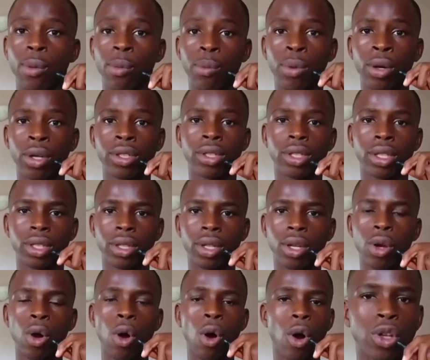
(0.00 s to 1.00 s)
but
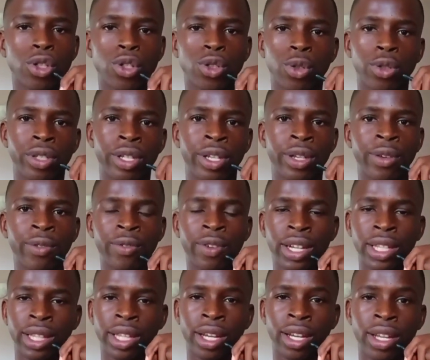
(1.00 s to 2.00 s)
also the
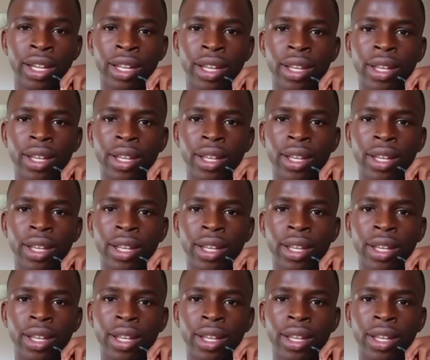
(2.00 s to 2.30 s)
inverter,